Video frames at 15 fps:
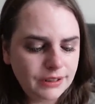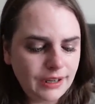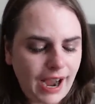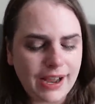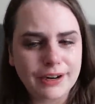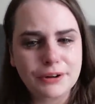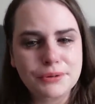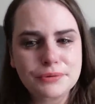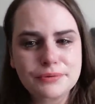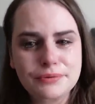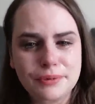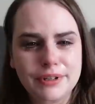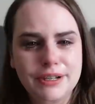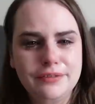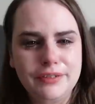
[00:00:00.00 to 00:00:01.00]
I don't
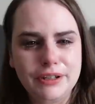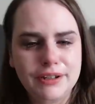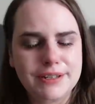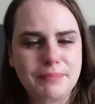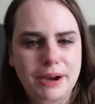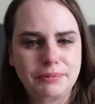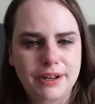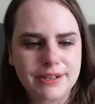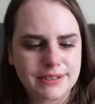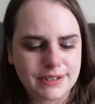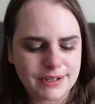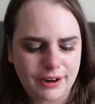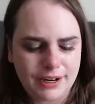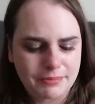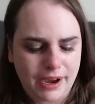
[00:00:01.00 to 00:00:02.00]
really feel it's my place to
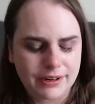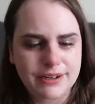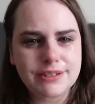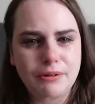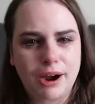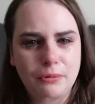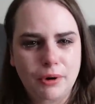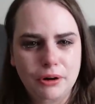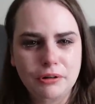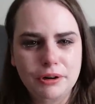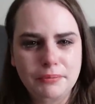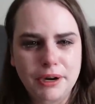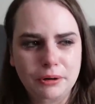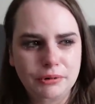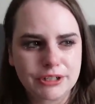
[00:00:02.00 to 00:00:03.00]
talk about it, so I
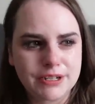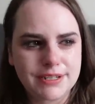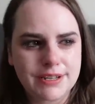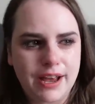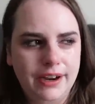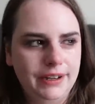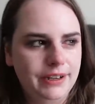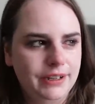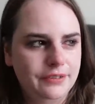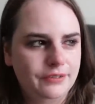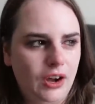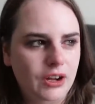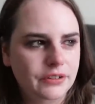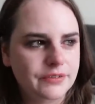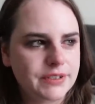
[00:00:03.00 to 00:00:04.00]
won't, but we'll just say it
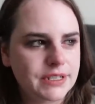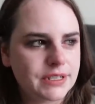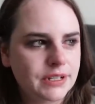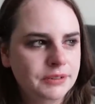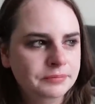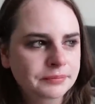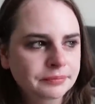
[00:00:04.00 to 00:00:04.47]
involves...